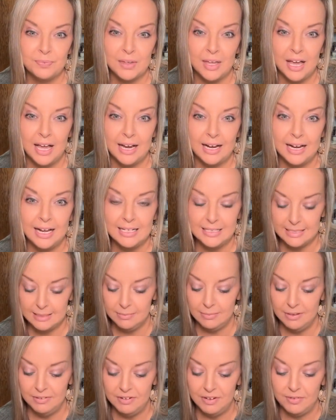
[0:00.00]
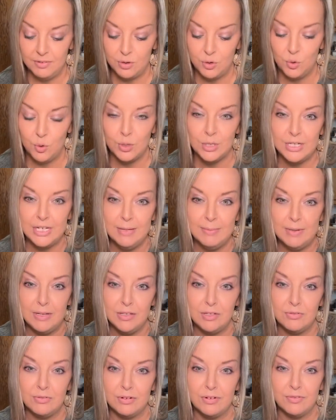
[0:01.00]
I got some leftover corn dip
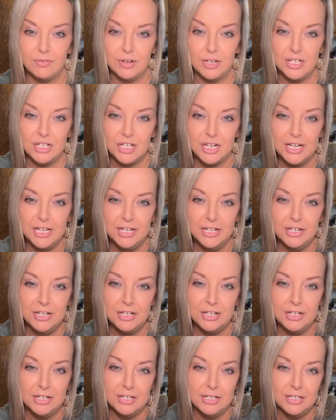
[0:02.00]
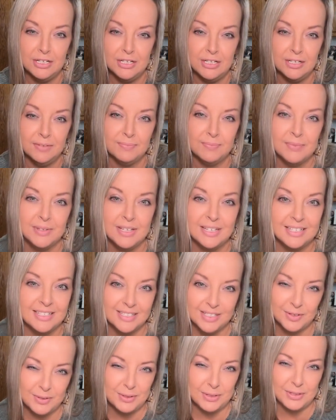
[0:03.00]
in the refrigerator.
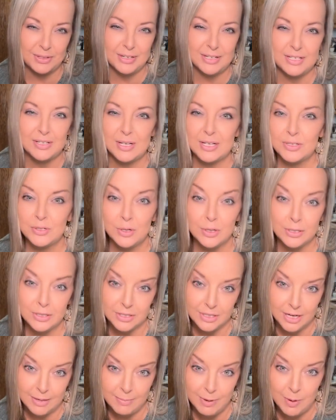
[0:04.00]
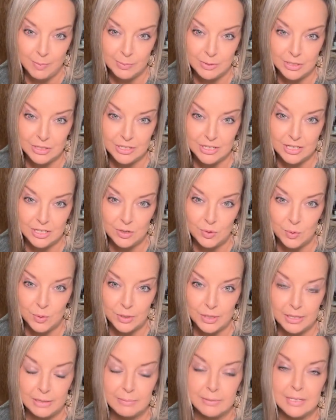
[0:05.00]
So good. So I started to come home and just eat
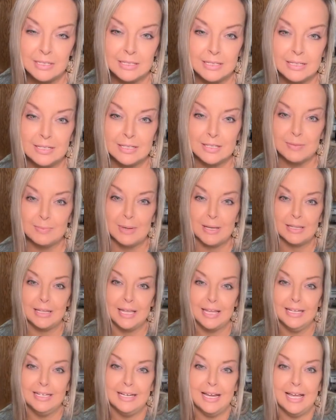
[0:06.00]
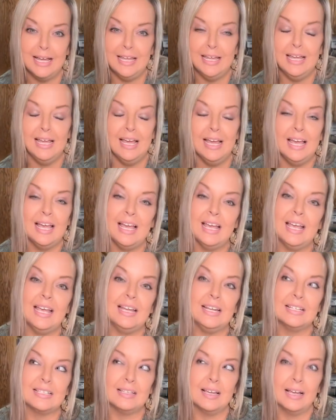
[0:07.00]
corn dip because this is my late day
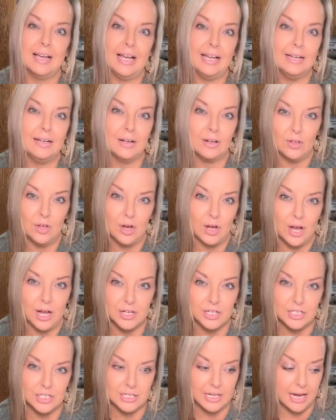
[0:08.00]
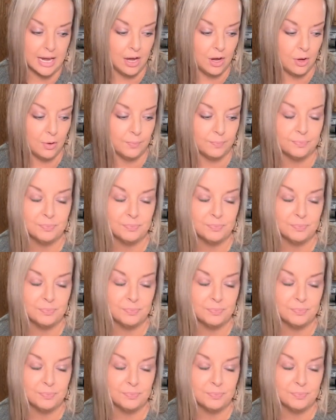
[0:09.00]
and it's like 8 o'clock. I just got home.